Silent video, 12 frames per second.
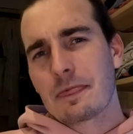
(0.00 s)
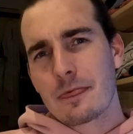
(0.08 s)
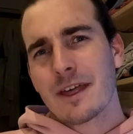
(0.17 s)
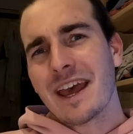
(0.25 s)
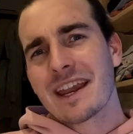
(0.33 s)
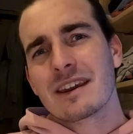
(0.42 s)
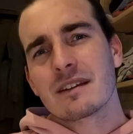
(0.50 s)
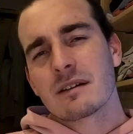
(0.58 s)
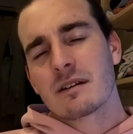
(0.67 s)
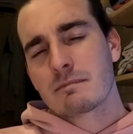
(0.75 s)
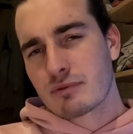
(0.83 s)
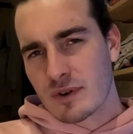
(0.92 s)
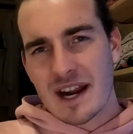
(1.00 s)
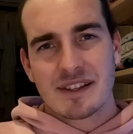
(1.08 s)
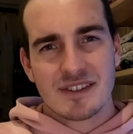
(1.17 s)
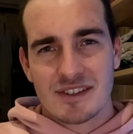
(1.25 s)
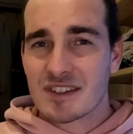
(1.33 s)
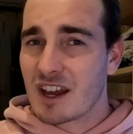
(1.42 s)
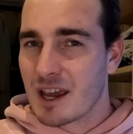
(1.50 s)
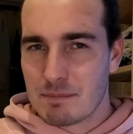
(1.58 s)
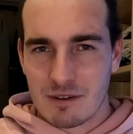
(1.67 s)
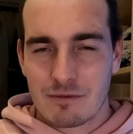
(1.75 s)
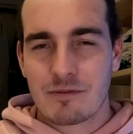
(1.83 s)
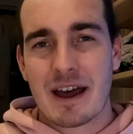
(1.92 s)
And then practice
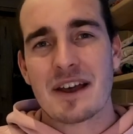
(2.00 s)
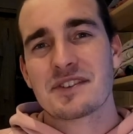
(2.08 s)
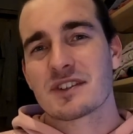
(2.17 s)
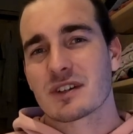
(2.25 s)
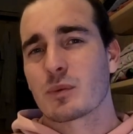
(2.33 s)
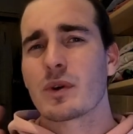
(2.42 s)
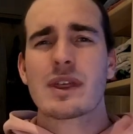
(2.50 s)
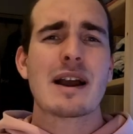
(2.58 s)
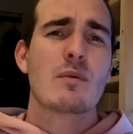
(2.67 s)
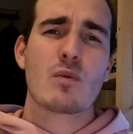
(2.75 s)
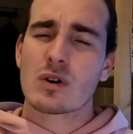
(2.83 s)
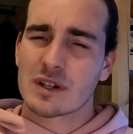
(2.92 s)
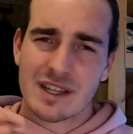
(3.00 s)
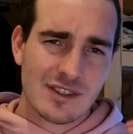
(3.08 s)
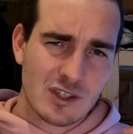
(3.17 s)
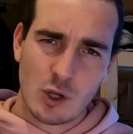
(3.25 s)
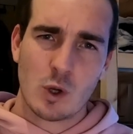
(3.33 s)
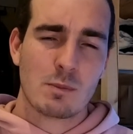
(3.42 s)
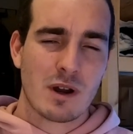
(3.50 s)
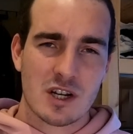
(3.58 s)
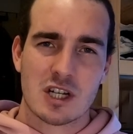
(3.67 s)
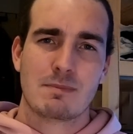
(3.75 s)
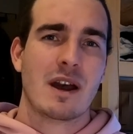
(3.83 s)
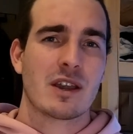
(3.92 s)
typing faster without worrying too
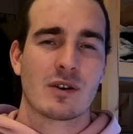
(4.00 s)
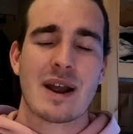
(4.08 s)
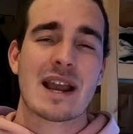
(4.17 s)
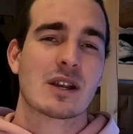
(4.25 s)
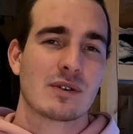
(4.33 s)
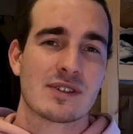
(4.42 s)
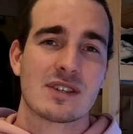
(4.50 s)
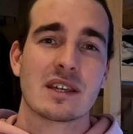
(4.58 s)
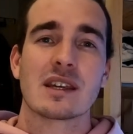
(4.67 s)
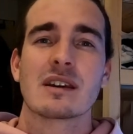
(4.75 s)
much about your accuracy.